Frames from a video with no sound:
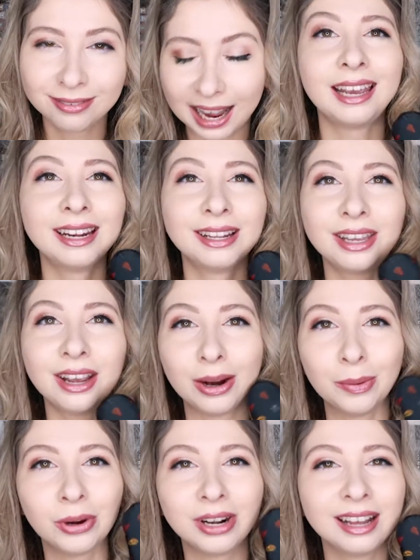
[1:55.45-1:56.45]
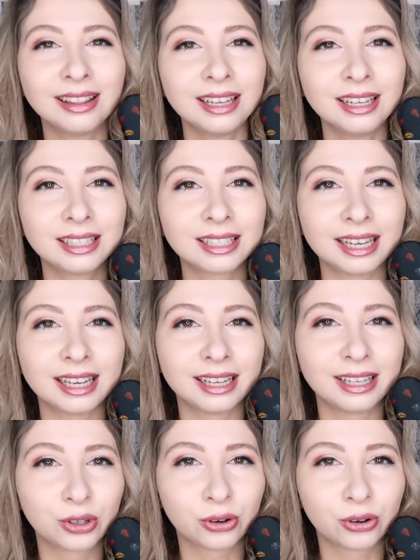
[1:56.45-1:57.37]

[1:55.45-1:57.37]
And the art print on these is